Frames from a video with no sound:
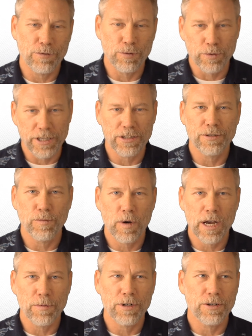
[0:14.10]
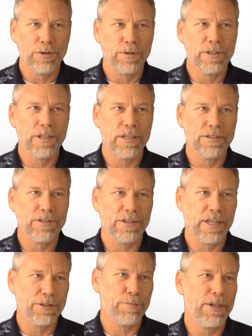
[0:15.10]
the reason why we're doing this, and
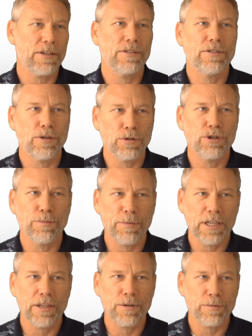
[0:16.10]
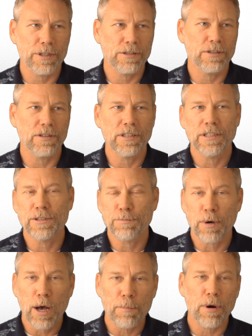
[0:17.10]
that's because social media recently is
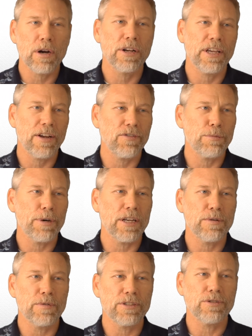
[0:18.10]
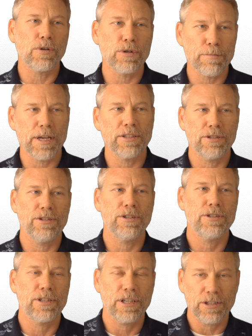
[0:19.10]
bombarding everybody with solar
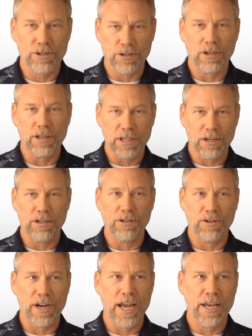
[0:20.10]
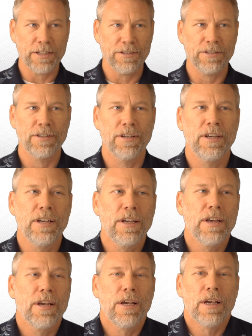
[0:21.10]
messages to get you to click on their ads.
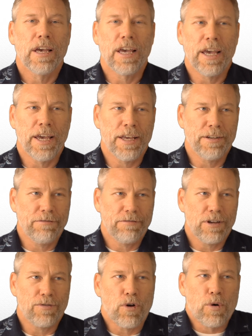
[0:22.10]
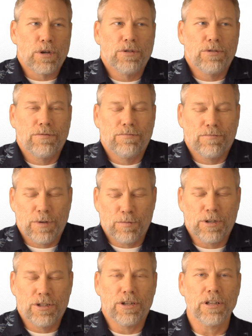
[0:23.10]
And of course, we
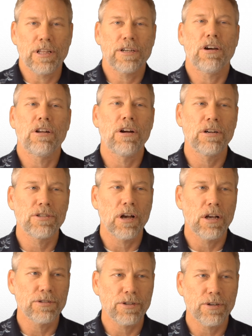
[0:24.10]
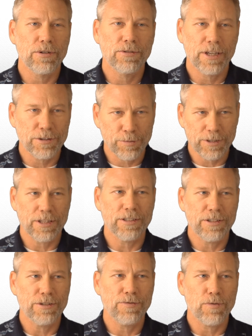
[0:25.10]
want you to click on ours also. That's what
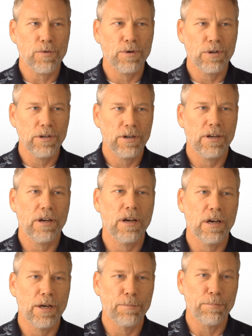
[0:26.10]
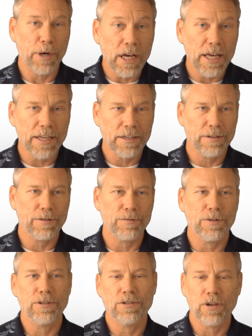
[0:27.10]
this is for. Uh, but
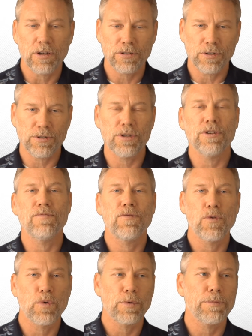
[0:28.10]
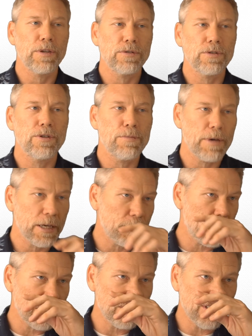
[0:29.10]
it's also to inform you so you make a
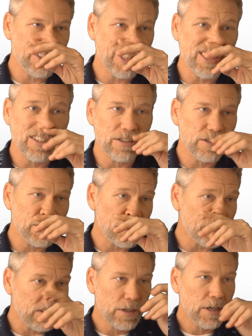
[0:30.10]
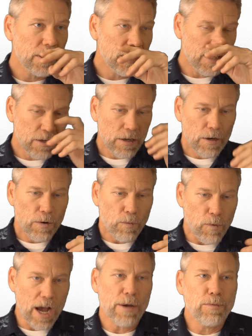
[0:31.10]
better decision. So
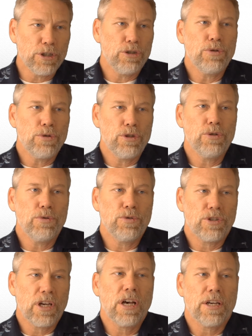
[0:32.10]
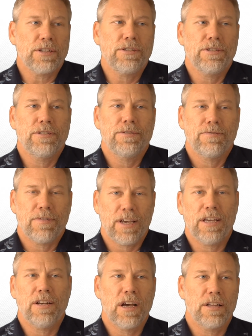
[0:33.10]
why would you choose us
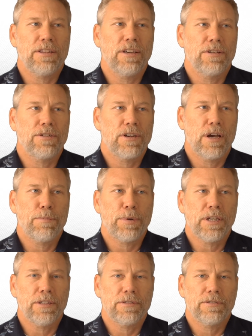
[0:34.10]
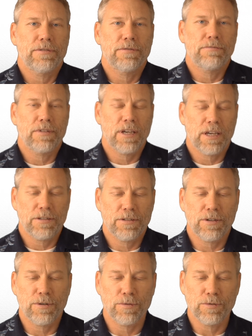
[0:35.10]
and not the other companies. Okay,
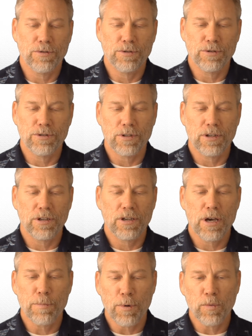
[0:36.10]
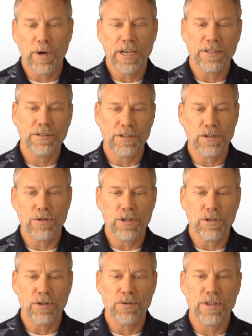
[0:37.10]
so there's a couple ways that you
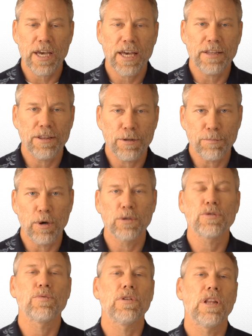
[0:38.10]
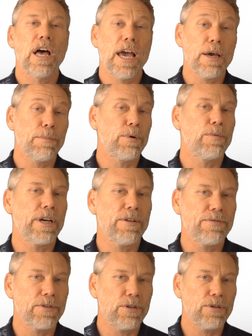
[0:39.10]
can do that. And the most reliable way
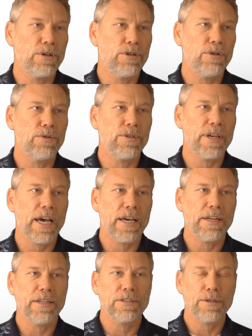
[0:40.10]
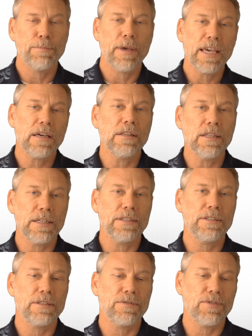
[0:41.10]
for you to do that is to make a
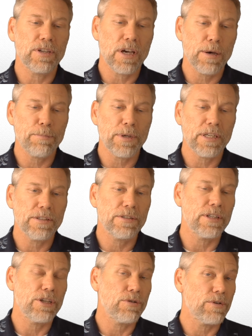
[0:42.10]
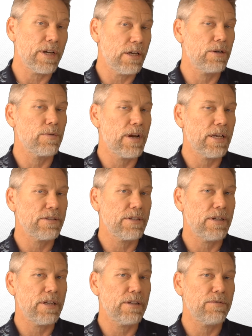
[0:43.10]
list of the companies that you're
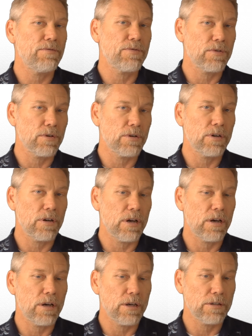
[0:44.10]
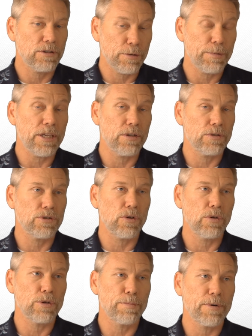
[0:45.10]
interested in for uh, to be your
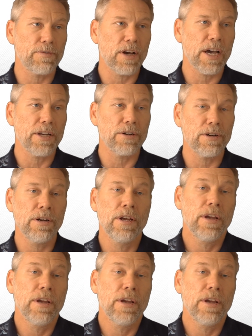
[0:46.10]
solar provider,